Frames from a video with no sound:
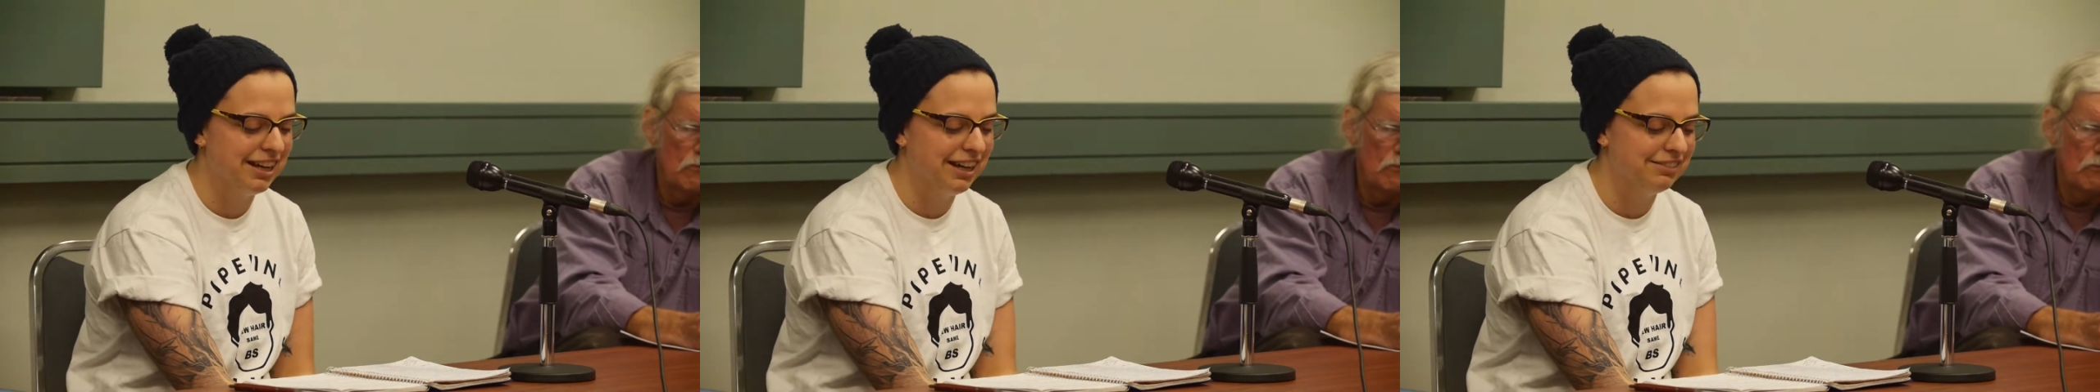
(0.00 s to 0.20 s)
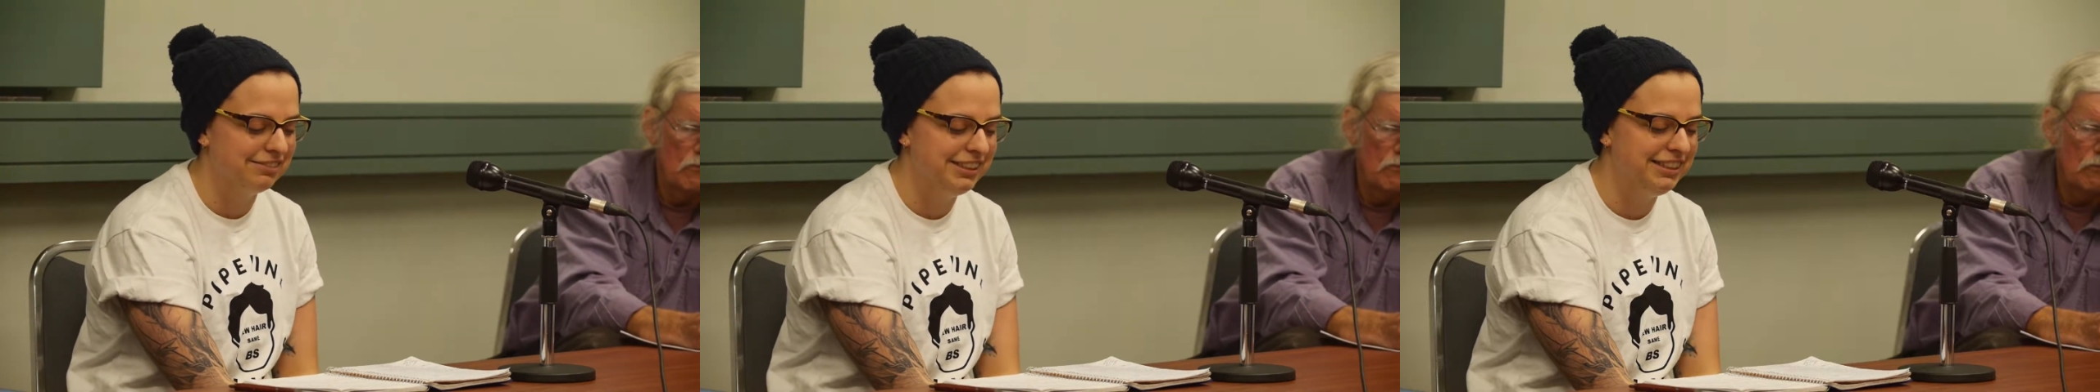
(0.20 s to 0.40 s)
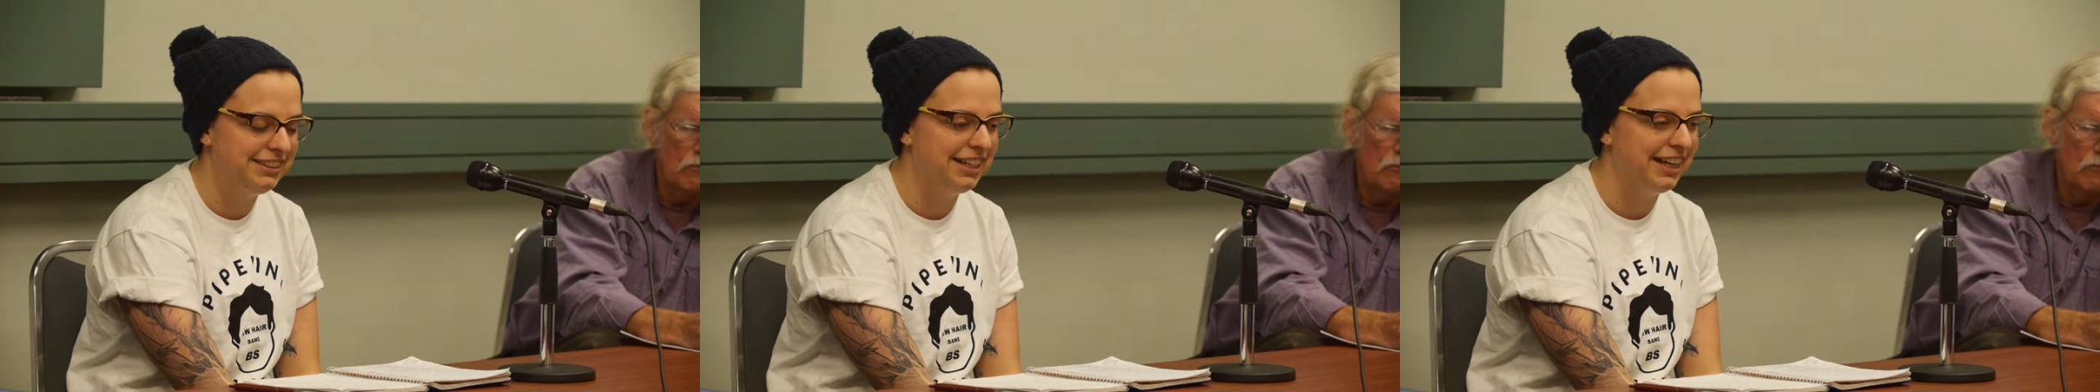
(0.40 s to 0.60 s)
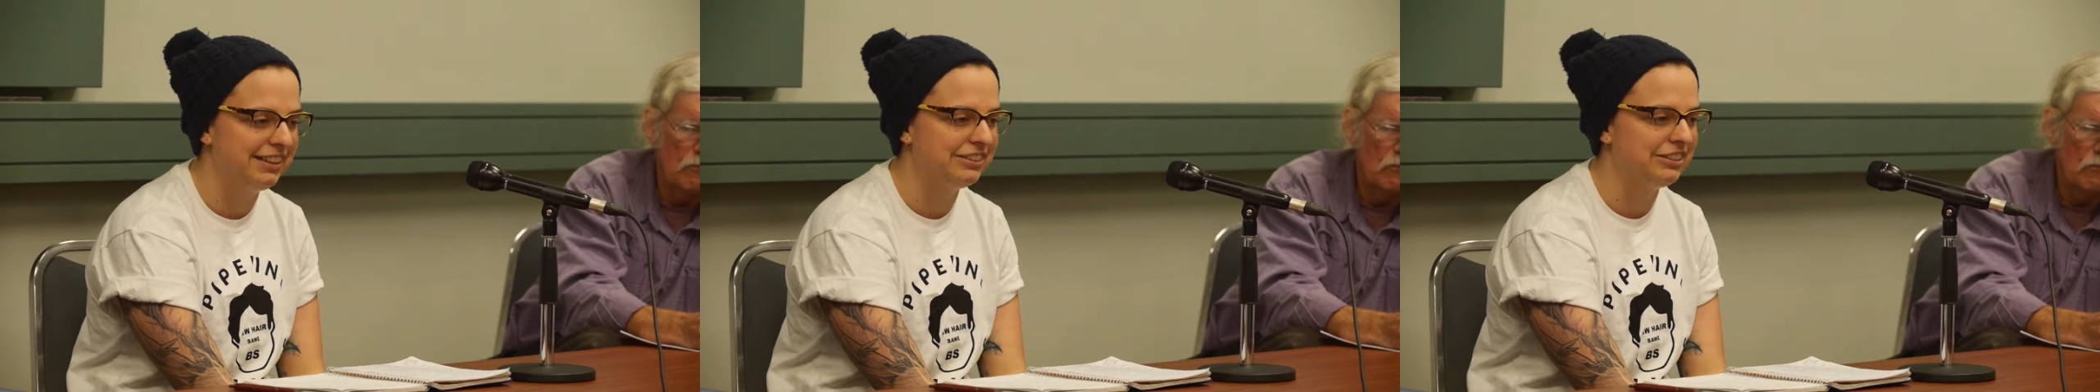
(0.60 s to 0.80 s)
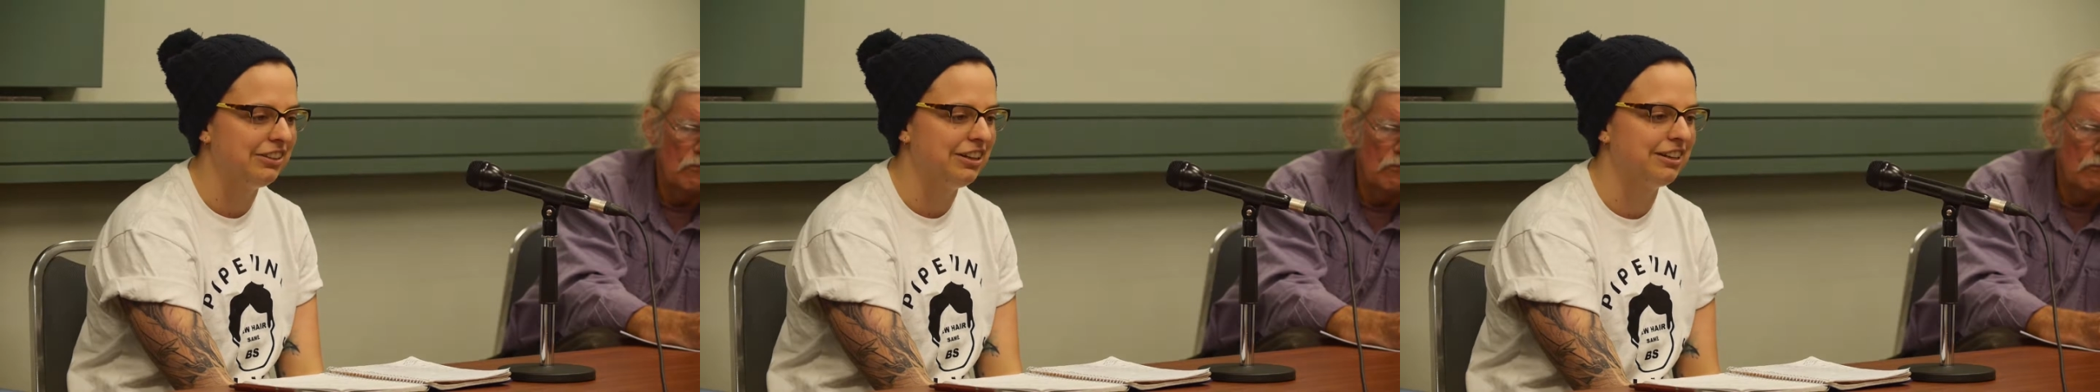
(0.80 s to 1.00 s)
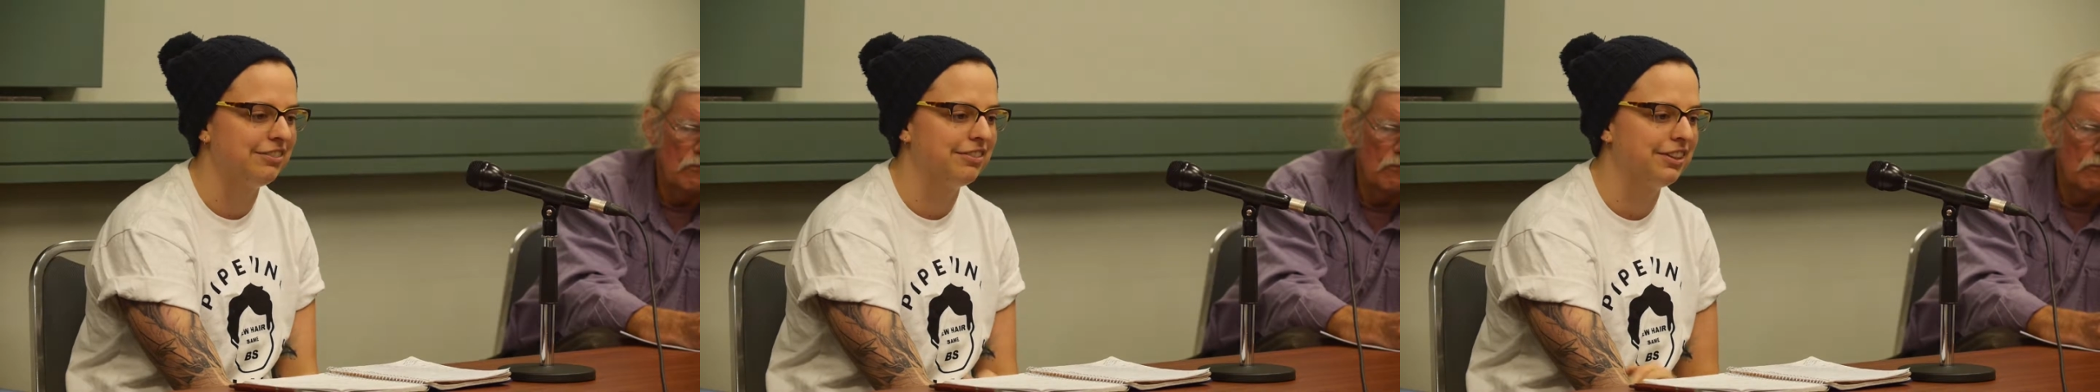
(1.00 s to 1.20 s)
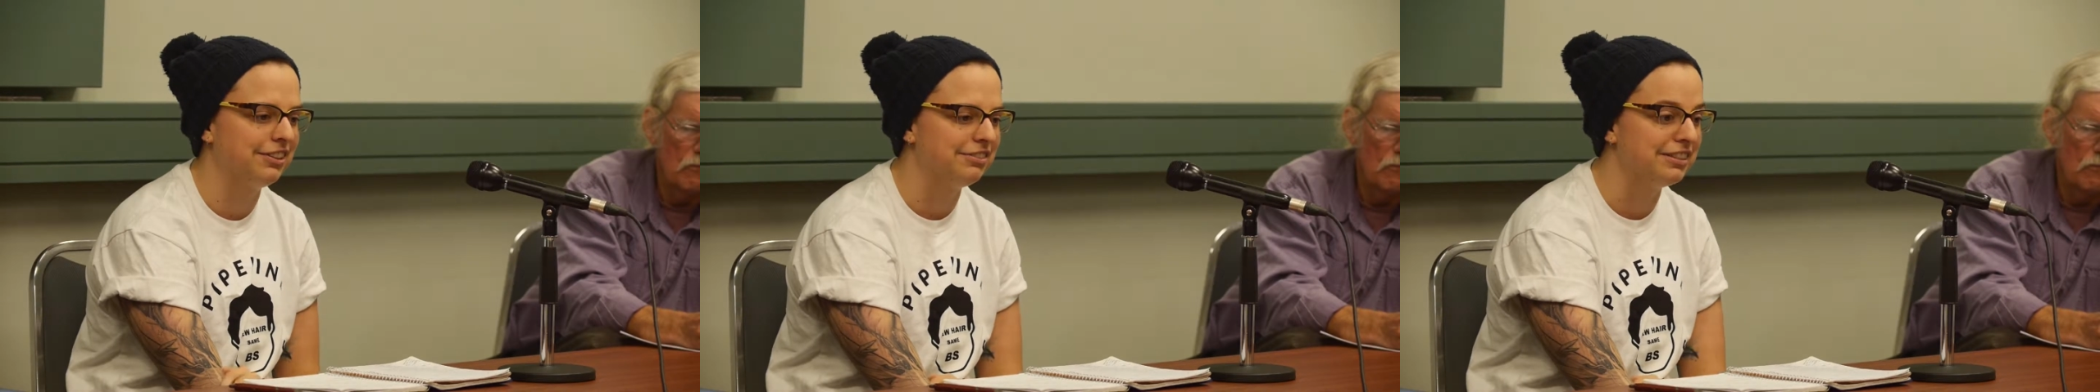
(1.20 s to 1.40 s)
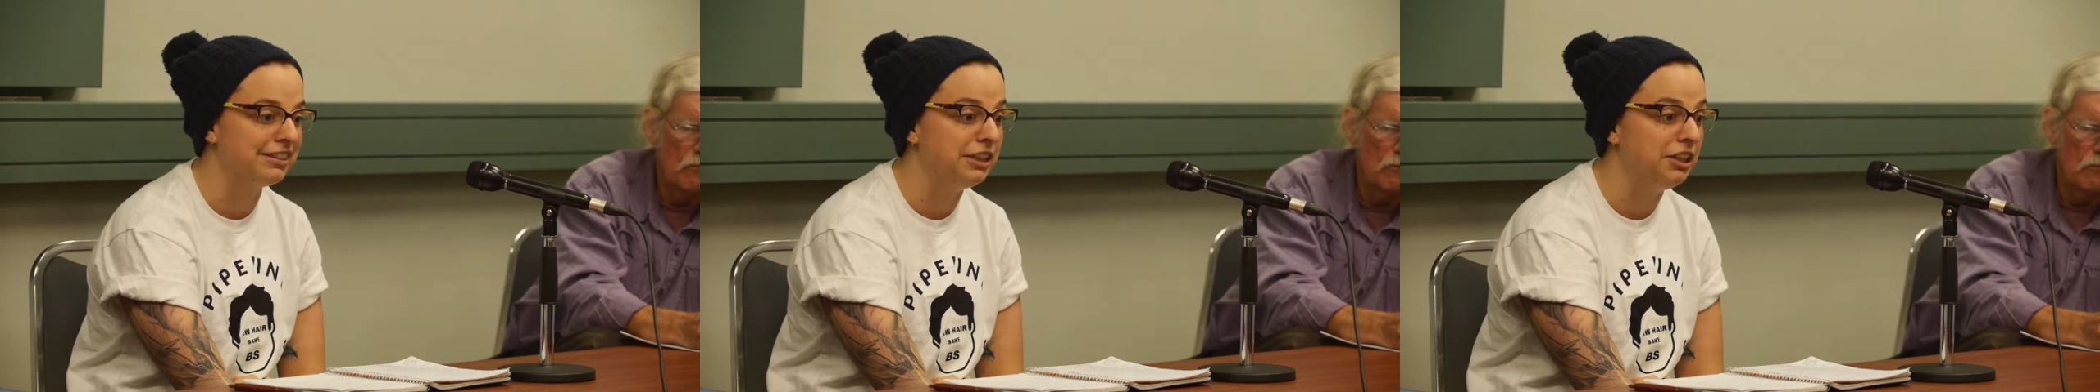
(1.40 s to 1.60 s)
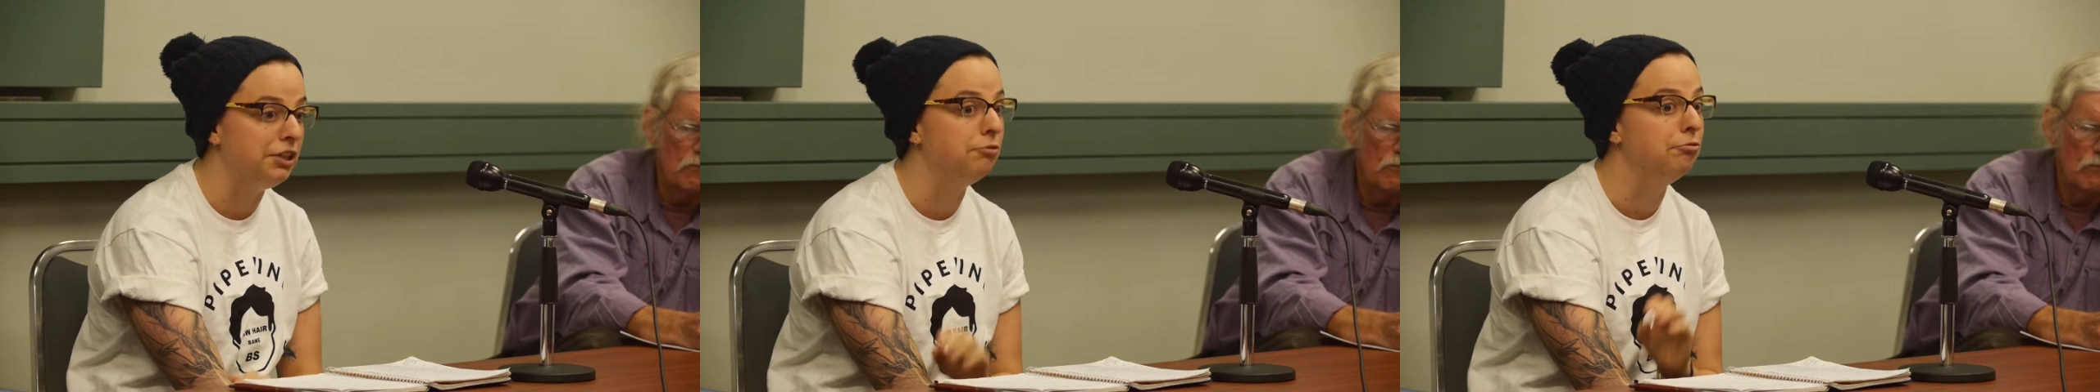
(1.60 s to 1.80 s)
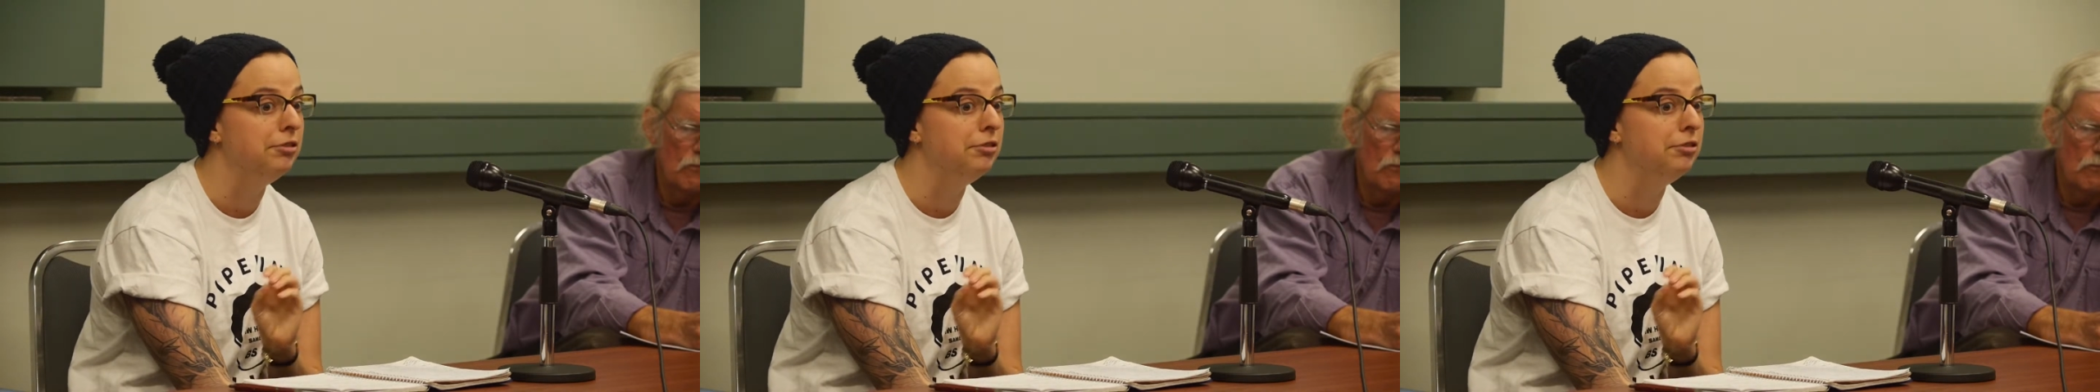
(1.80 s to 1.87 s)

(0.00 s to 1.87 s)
Uh, we need to end a lot of the really,